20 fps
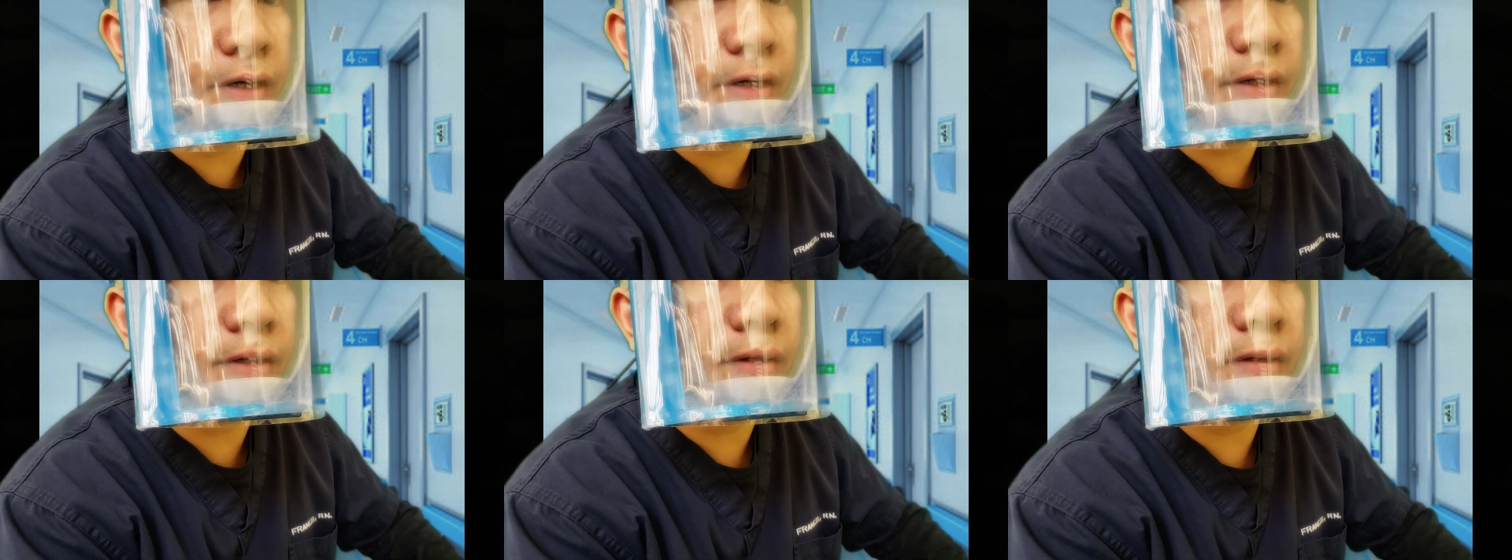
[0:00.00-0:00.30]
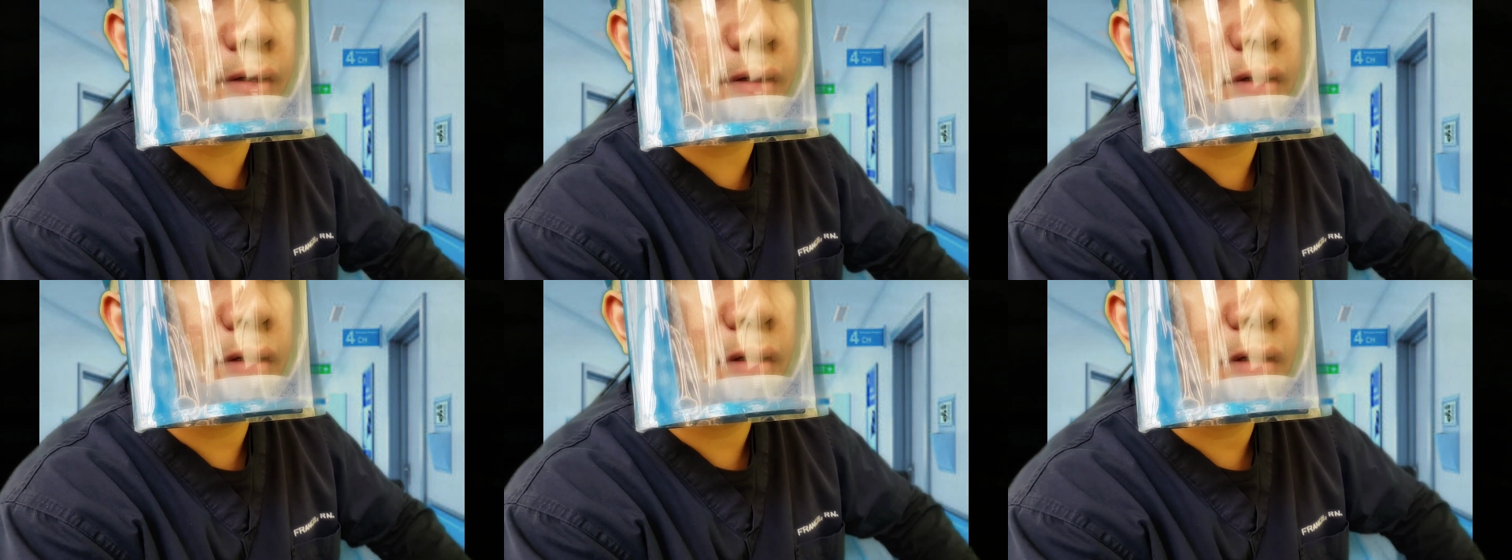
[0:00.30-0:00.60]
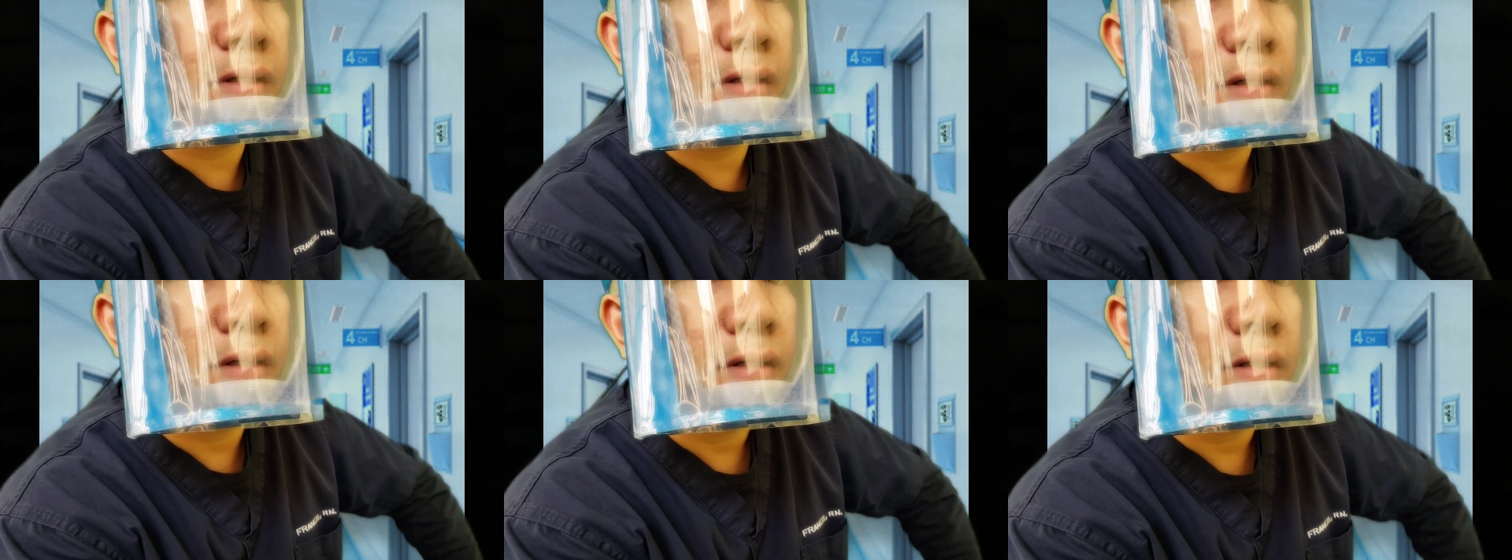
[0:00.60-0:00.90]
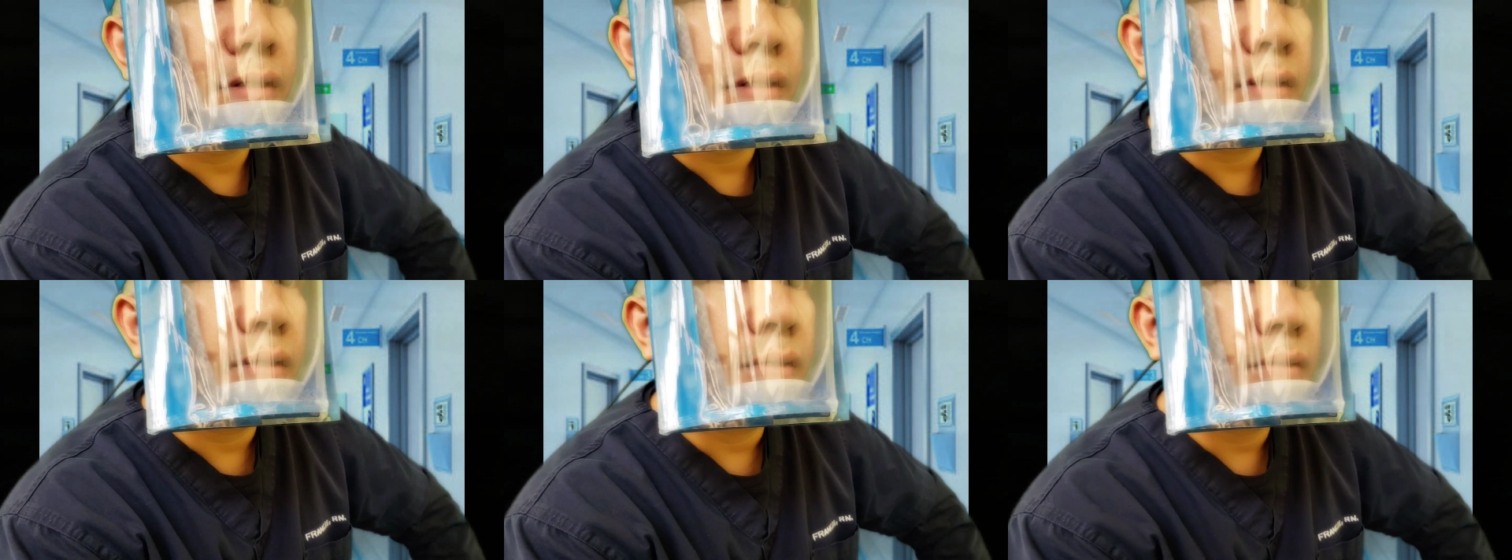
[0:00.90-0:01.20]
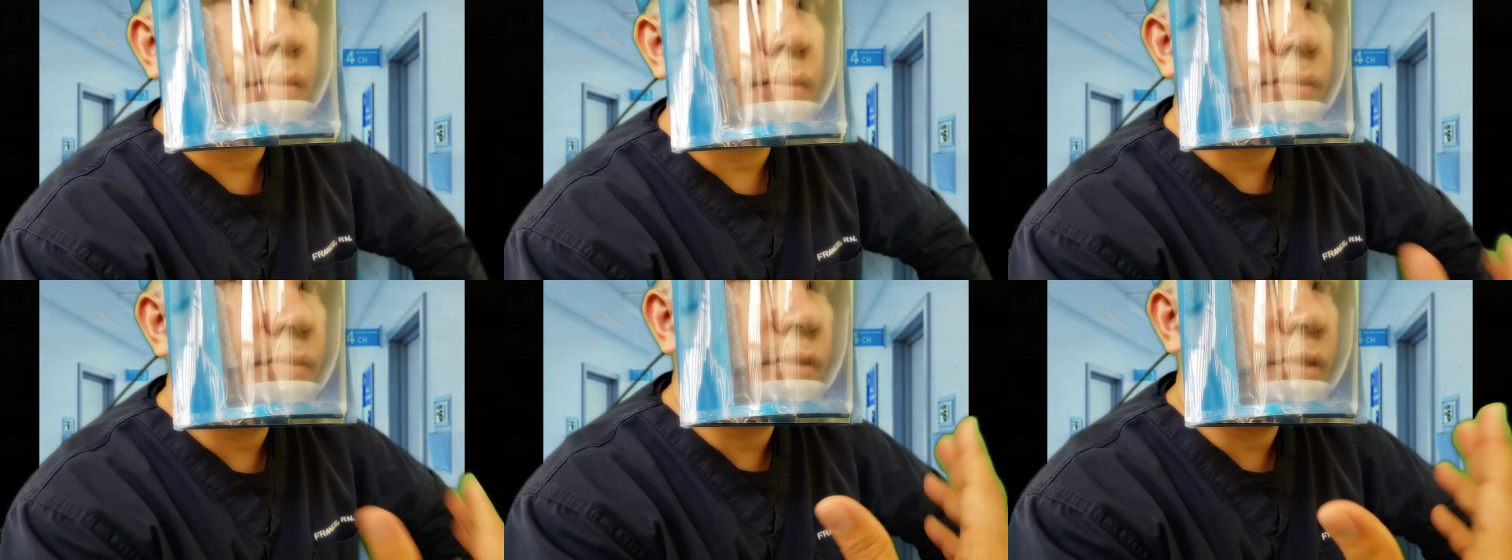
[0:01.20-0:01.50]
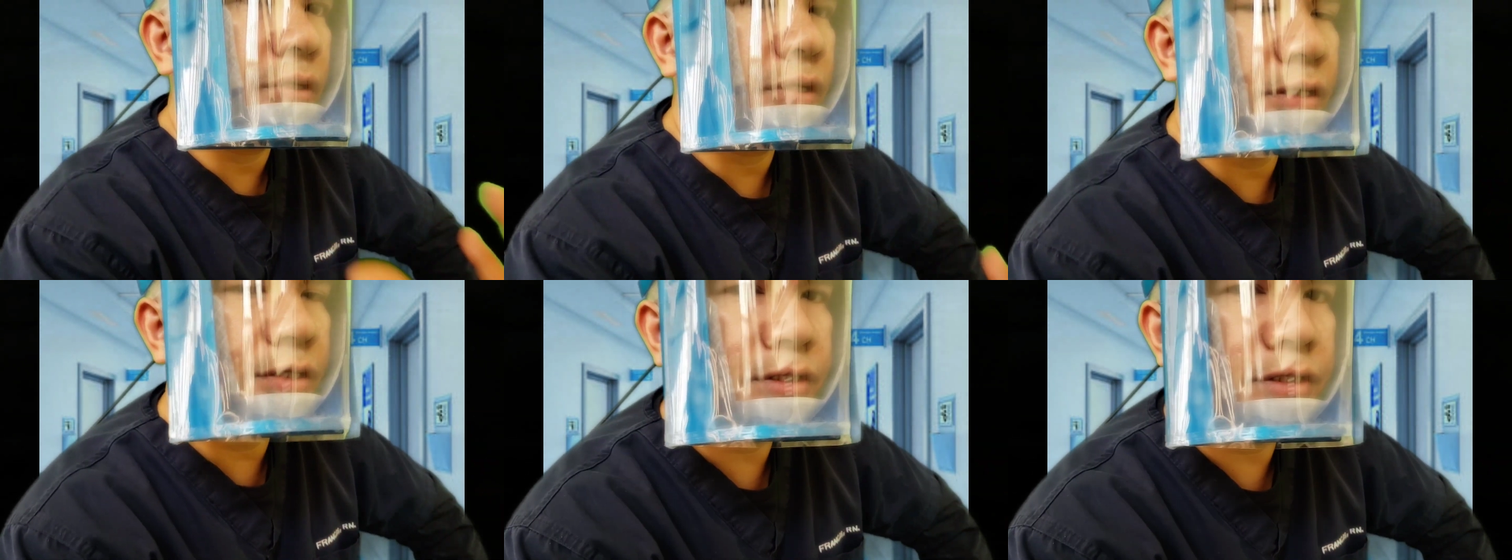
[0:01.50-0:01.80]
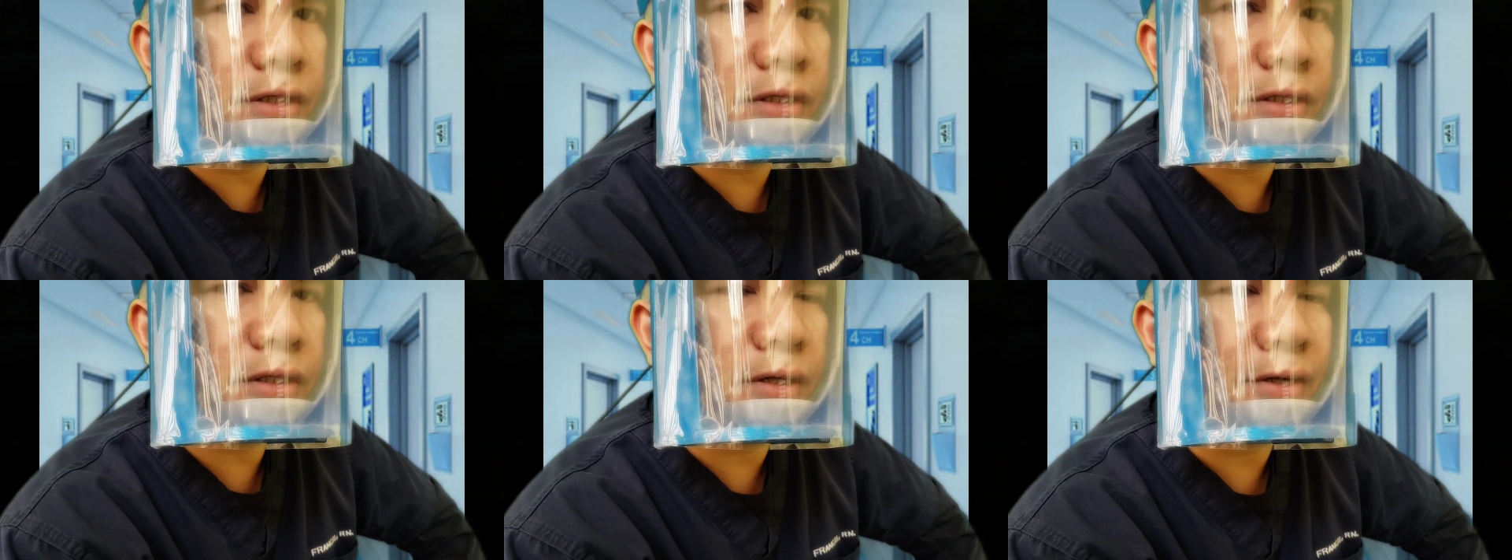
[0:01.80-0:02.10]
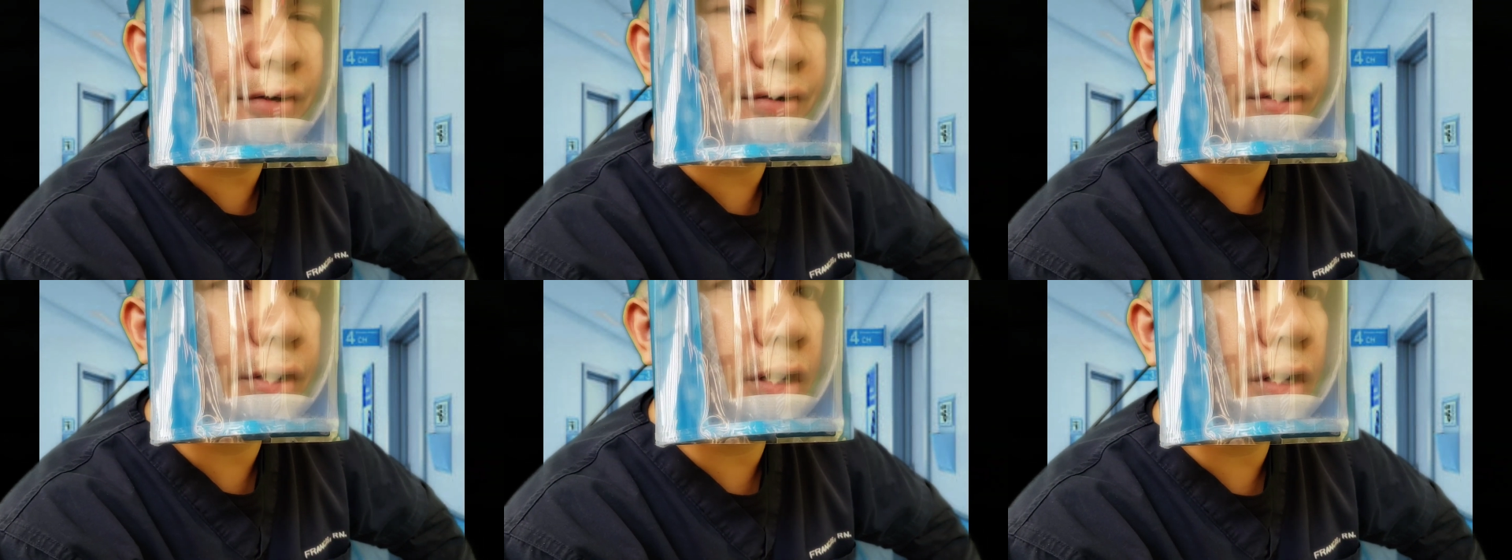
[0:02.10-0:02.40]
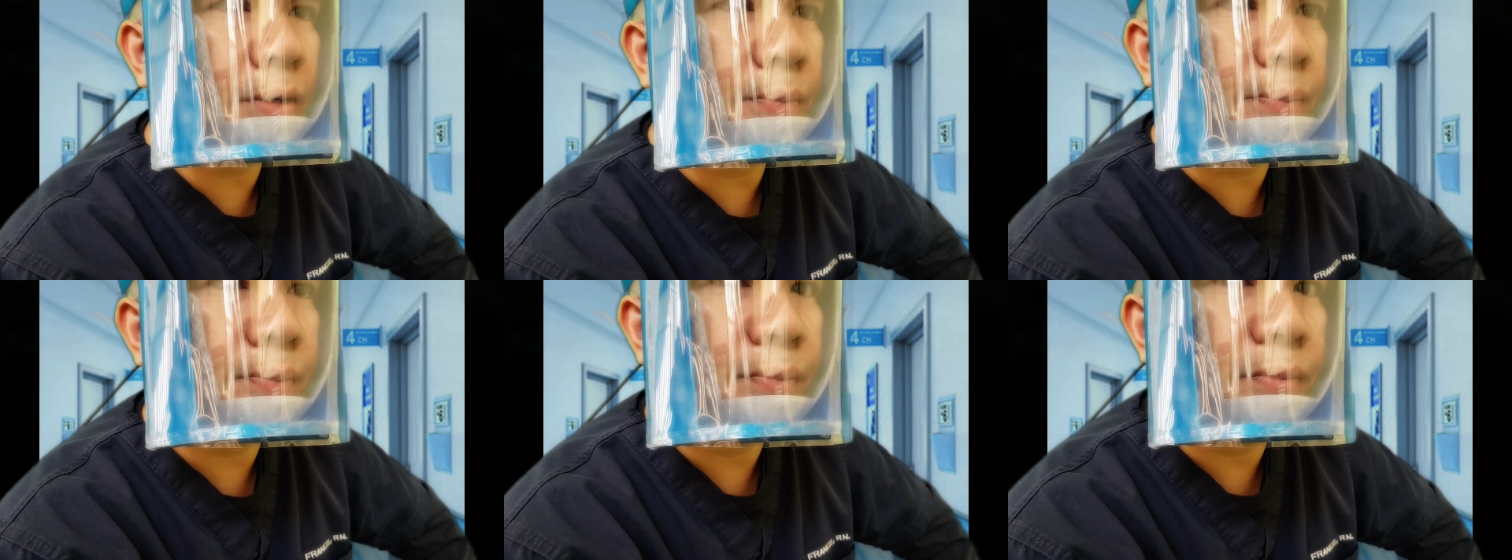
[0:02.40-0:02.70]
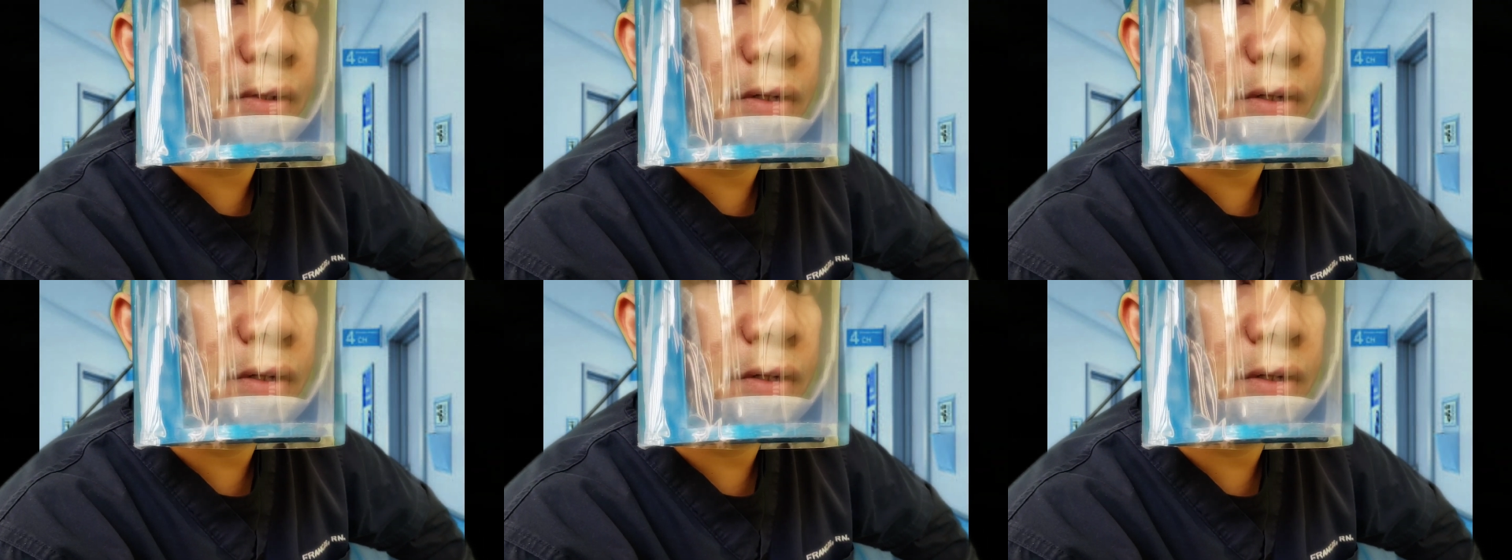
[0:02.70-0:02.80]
in you can see it clearing up